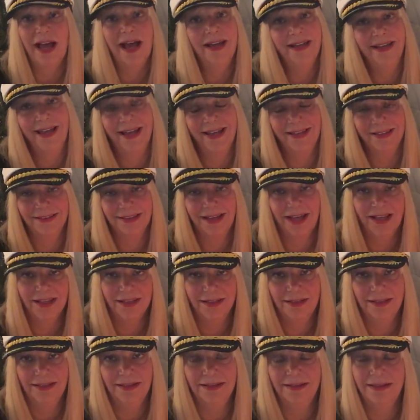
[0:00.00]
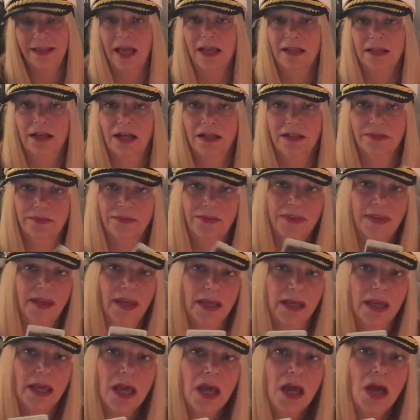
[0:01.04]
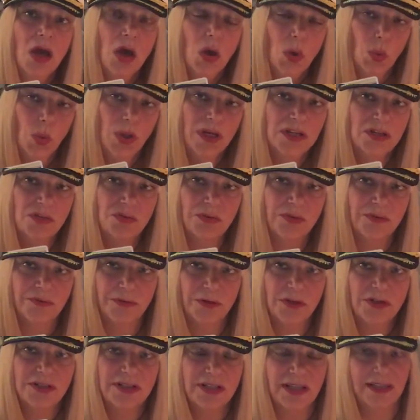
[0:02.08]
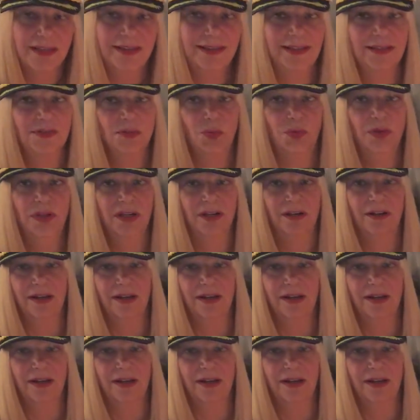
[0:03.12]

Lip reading: high anxiety, that kind of thing. When it's reversed like this, we